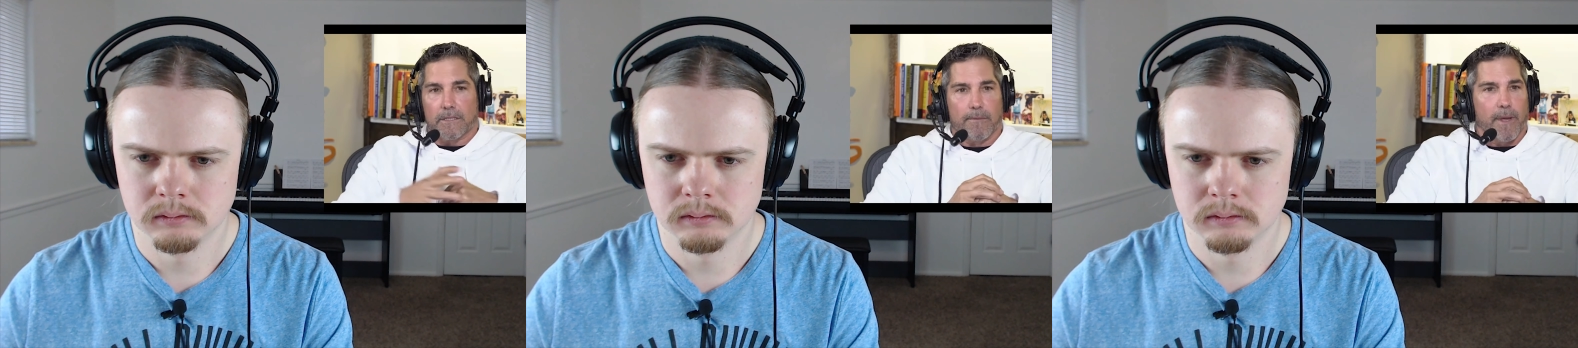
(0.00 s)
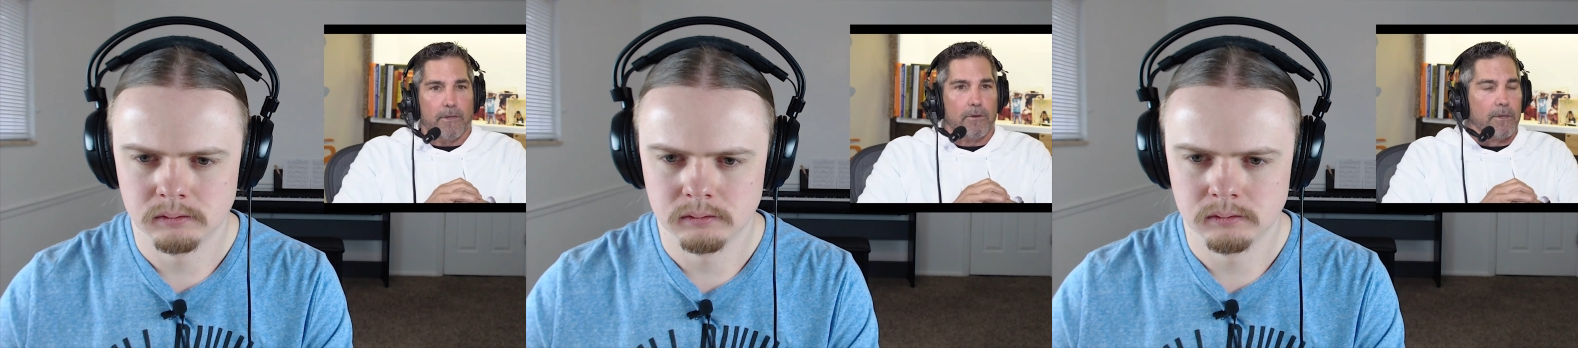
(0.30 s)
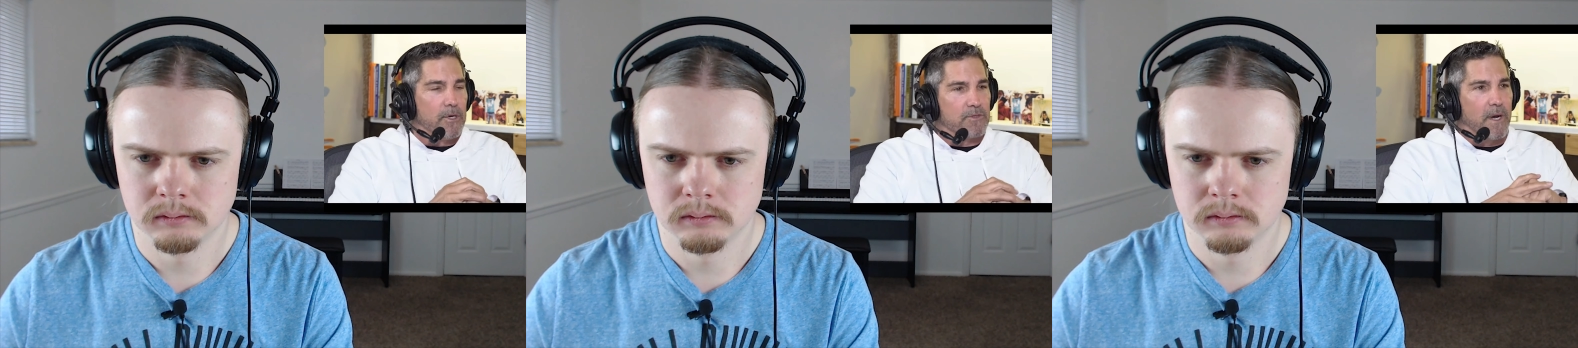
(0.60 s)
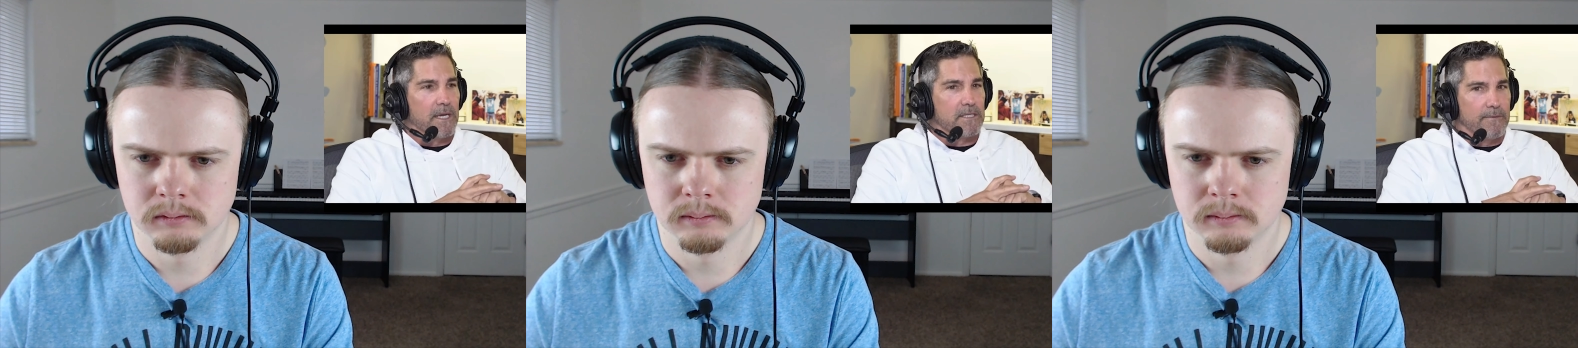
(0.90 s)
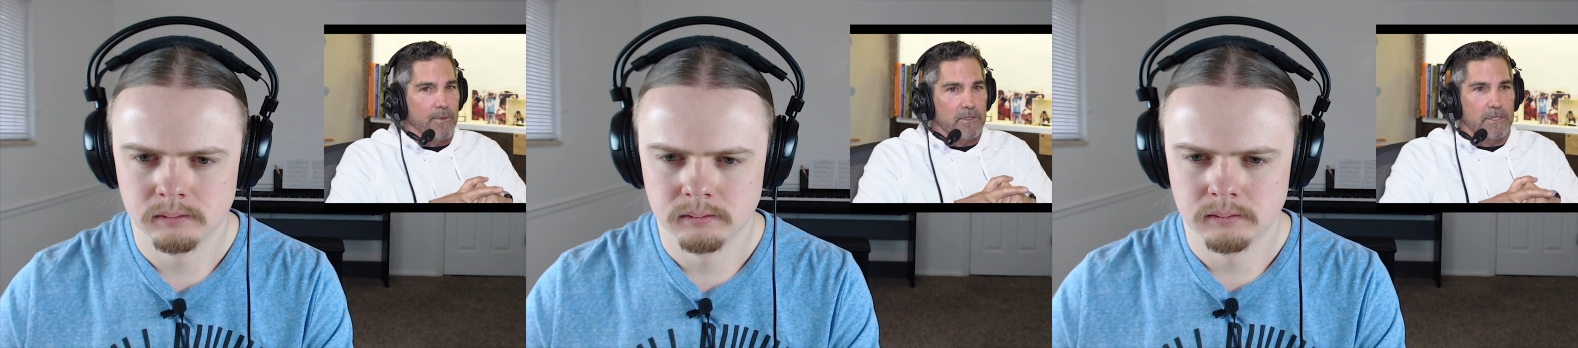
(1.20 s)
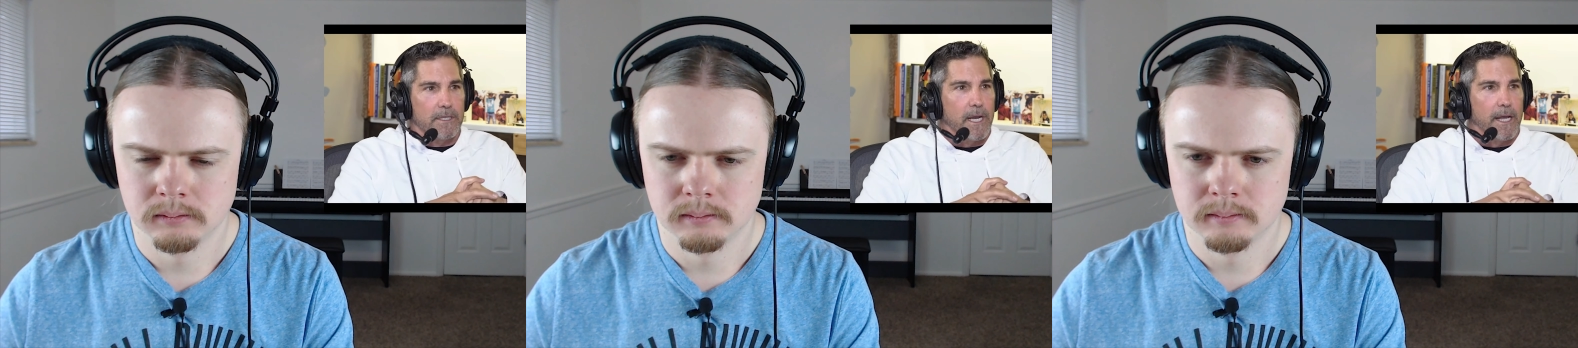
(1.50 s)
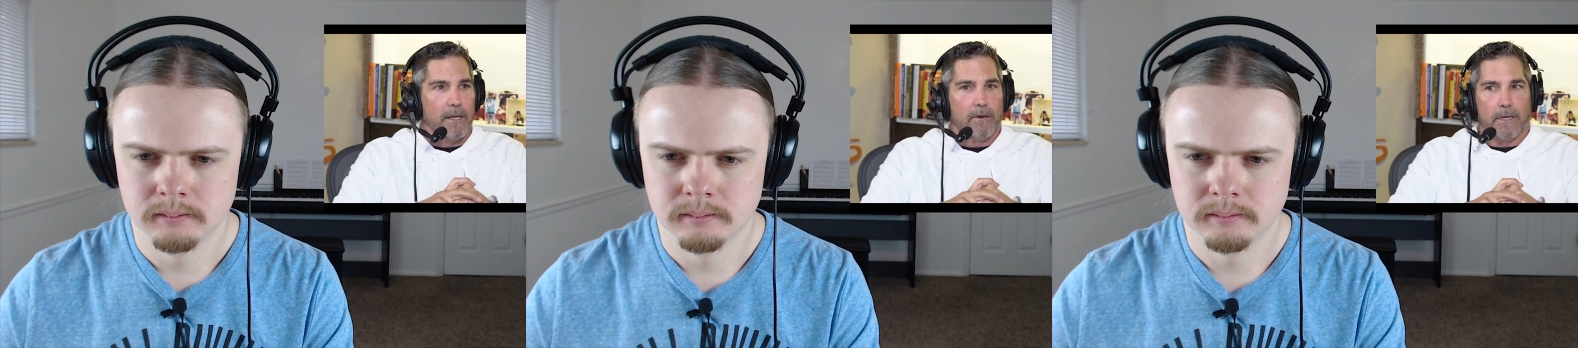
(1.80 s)
Speaker 1: they said, man, you're the most positive person that
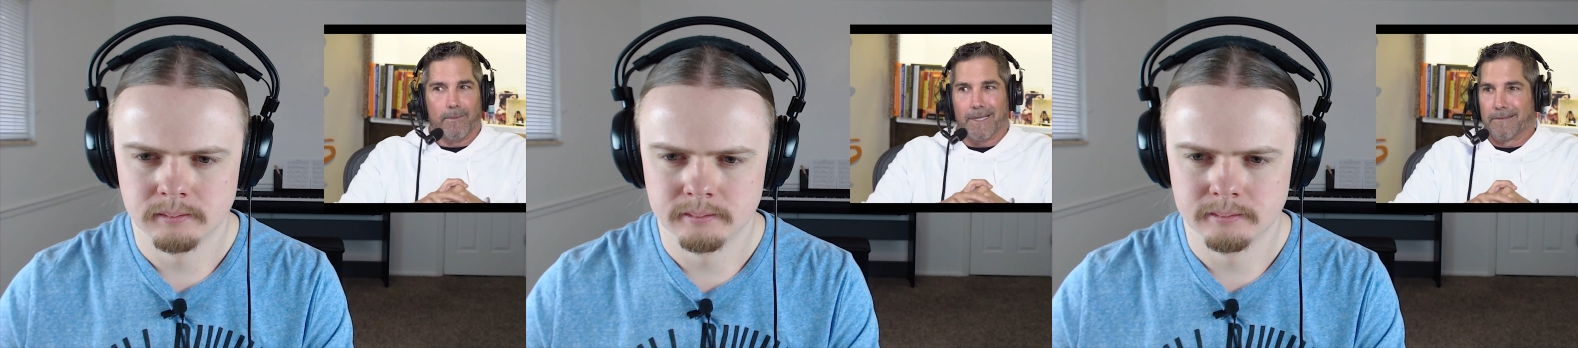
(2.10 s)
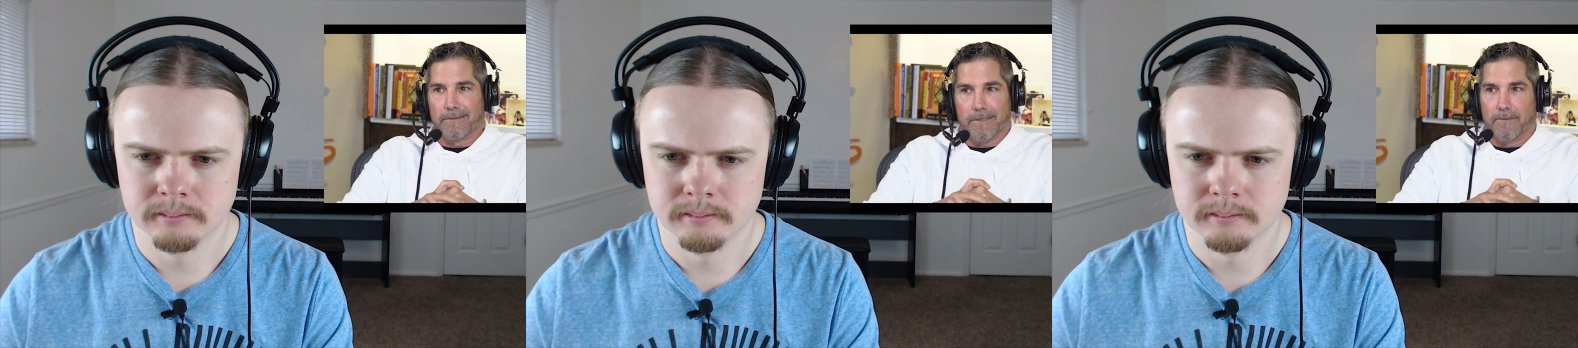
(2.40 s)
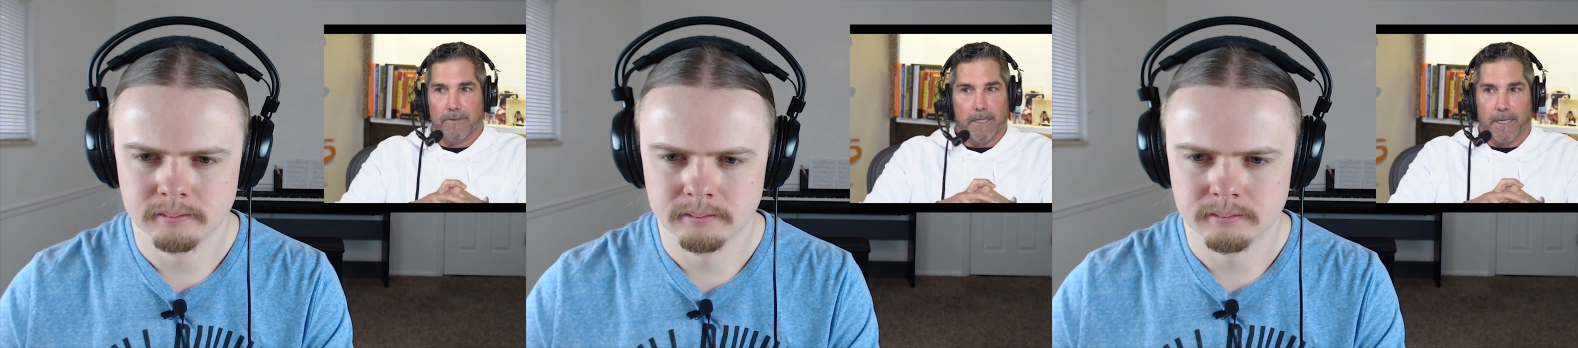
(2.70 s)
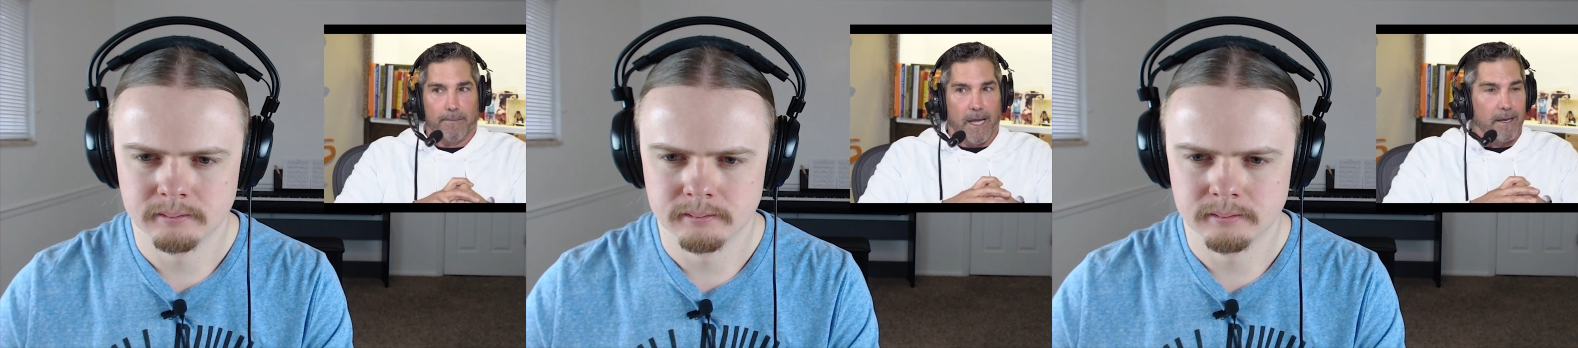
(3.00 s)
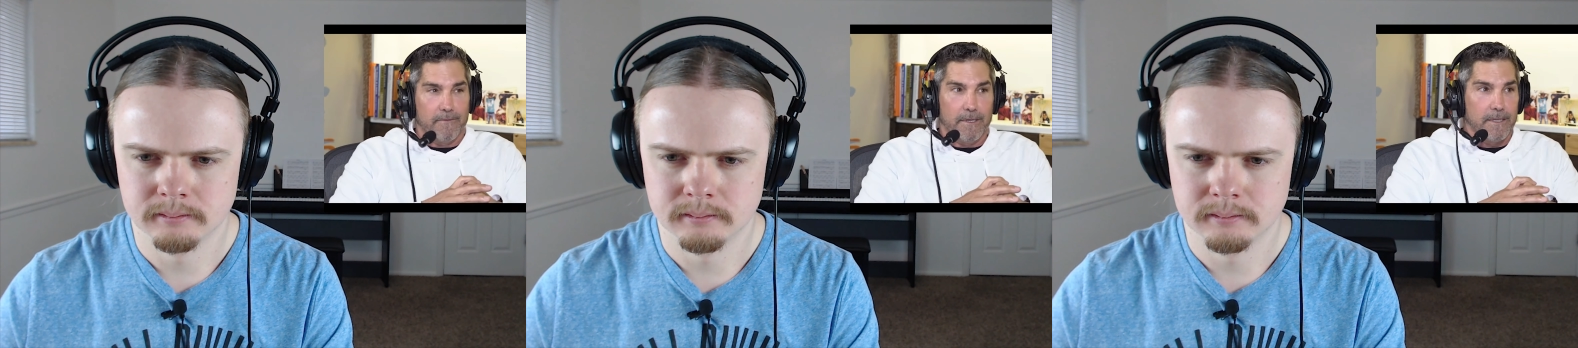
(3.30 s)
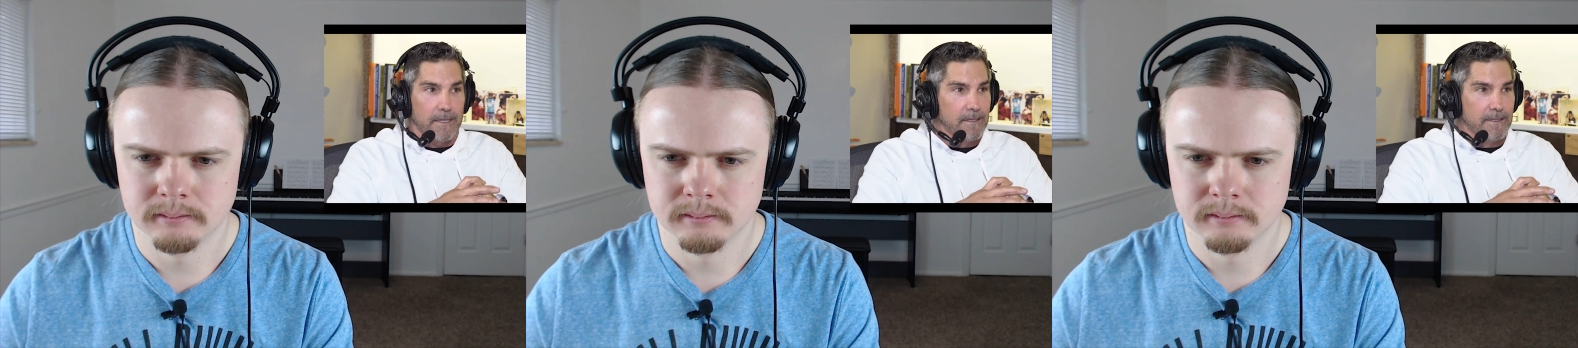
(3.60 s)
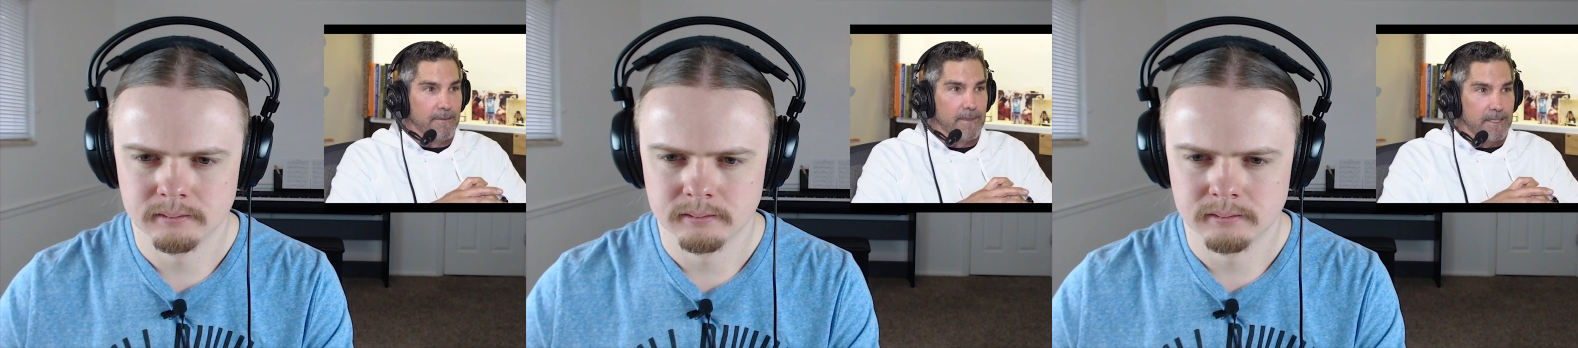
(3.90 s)
I know. And I'm like, dude, really? I'm not really.
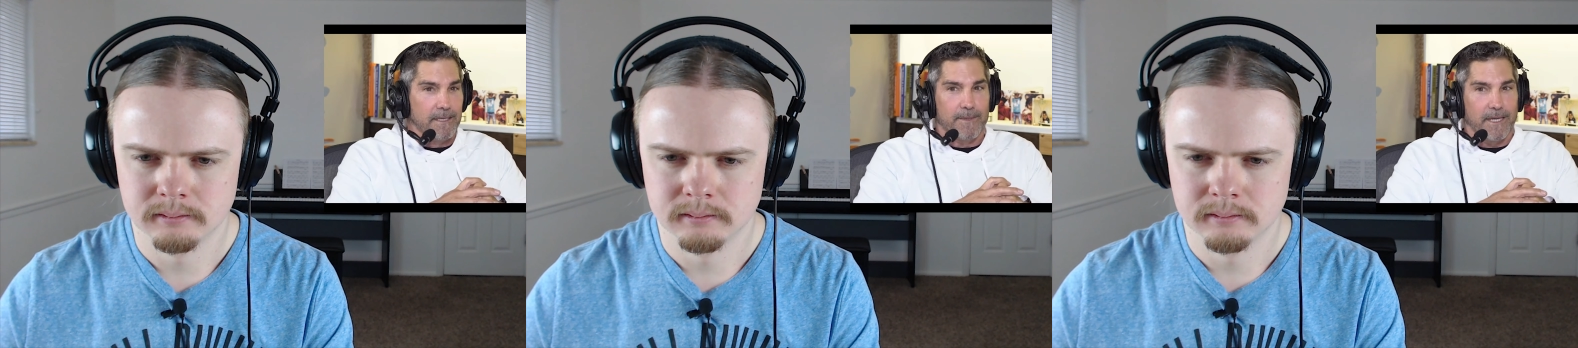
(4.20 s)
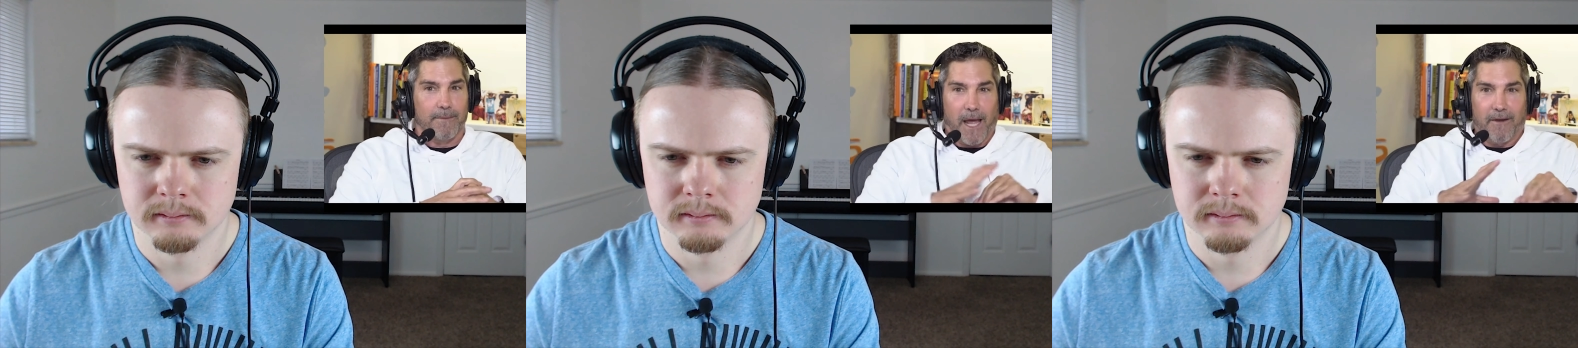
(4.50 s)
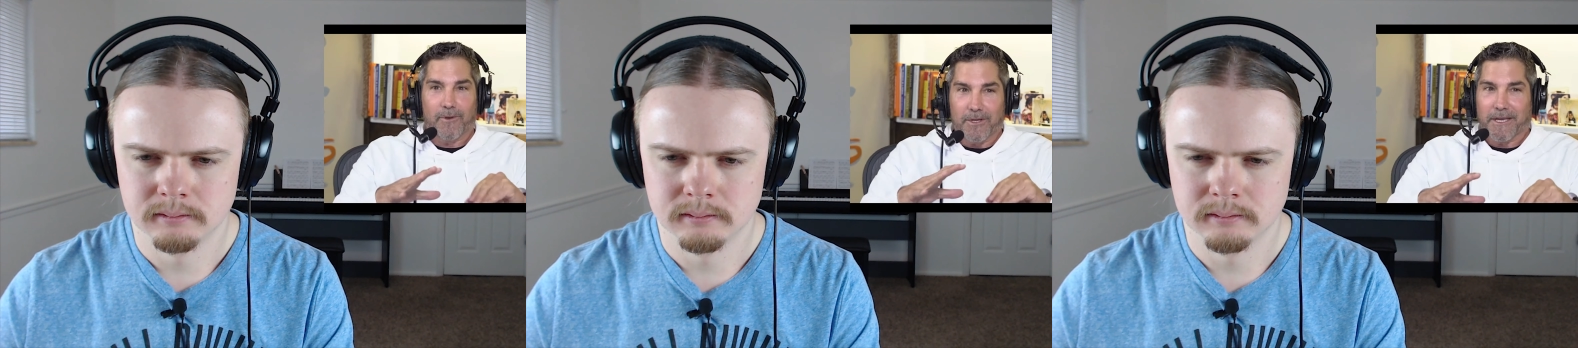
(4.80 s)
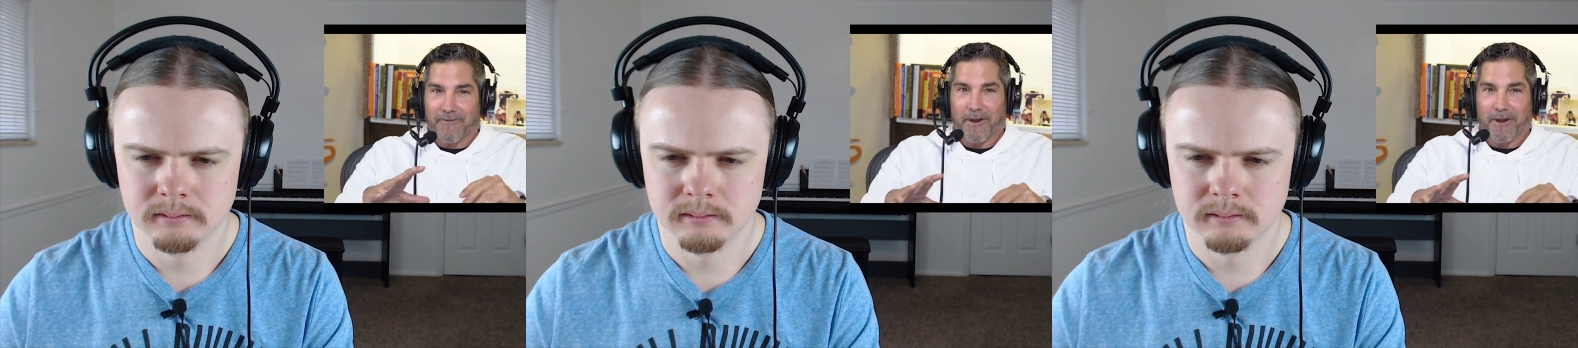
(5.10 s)
Let me, let me, I'm not really a